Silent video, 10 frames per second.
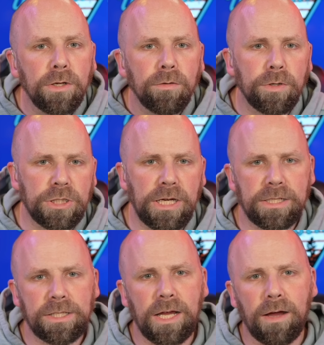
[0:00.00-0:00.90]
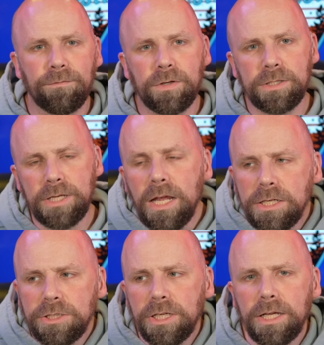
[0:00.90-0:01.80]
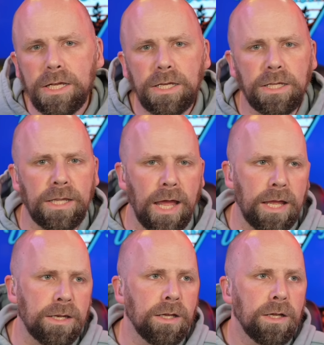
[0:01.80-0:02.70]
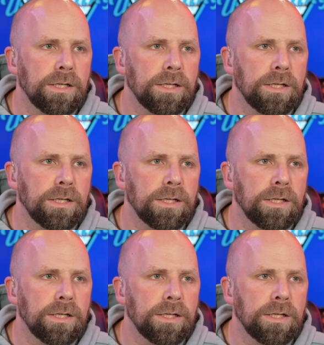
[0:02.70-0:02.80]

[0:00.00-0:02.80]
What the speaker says: where she has the confrontation, and then